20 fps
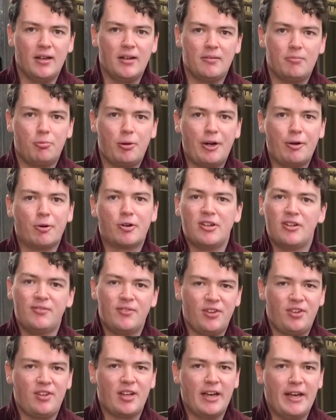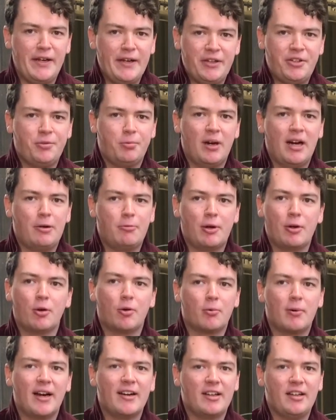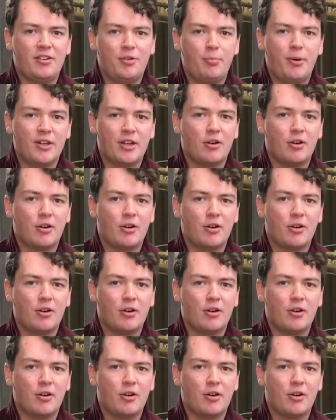we were at the stage where we were ready to put